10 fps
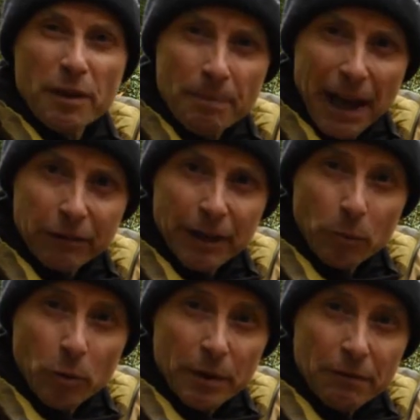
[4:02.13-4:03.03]
of the
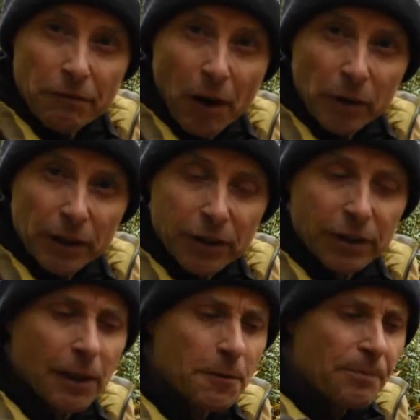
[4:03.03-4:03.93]
background will be in focus,
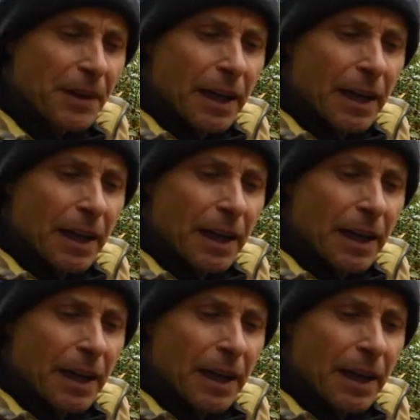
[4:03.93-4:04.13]
so